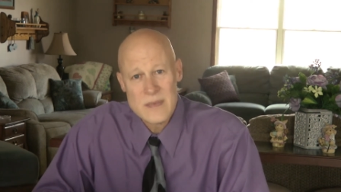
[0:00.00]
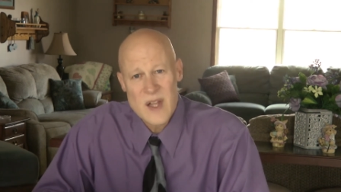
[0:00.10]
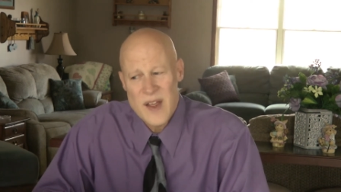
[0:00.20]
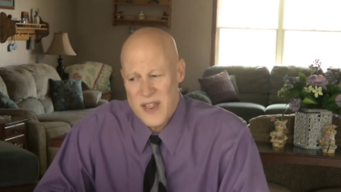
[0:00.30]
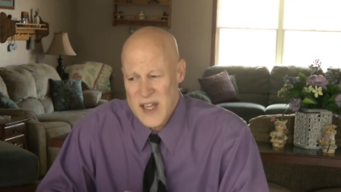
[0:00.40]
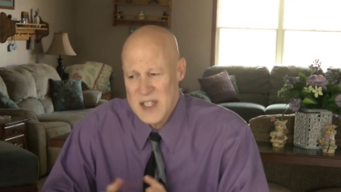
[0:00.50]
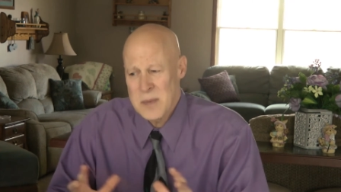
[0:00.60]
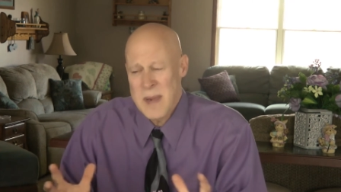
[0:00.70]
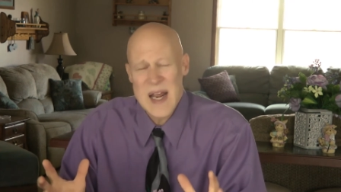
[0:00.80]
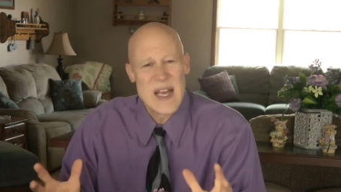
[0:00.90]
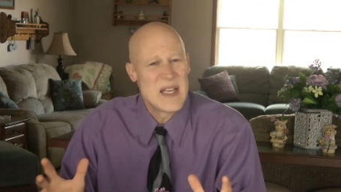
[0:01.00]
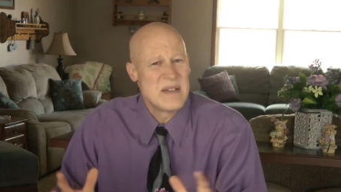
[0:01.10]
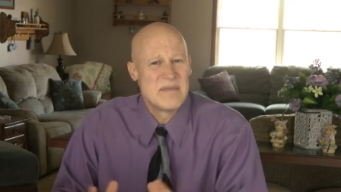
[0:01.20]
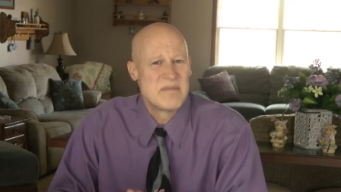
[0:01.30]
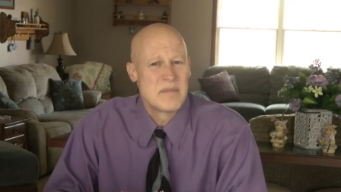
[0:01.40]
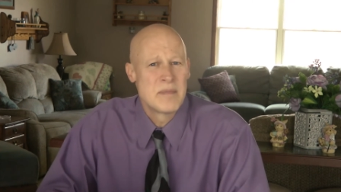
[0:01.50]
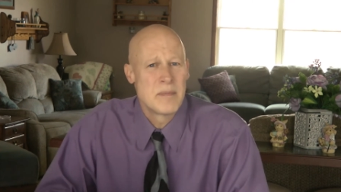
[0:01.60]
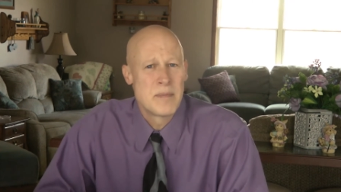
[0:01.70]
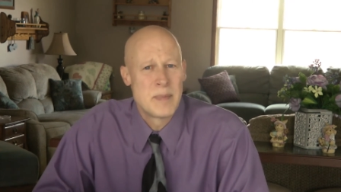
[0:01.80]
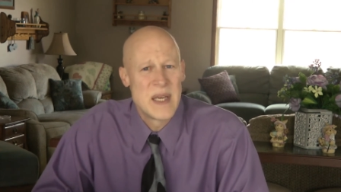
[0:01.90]
Things may
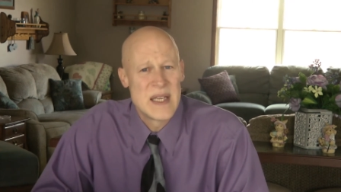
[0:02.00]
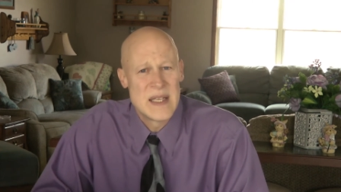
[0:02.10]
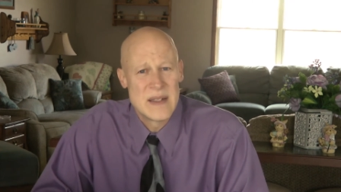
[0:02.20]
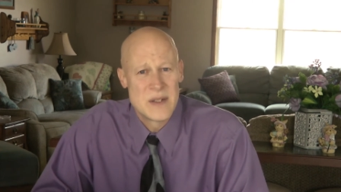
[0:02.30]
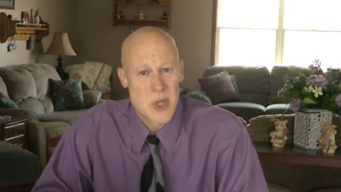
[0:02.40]
be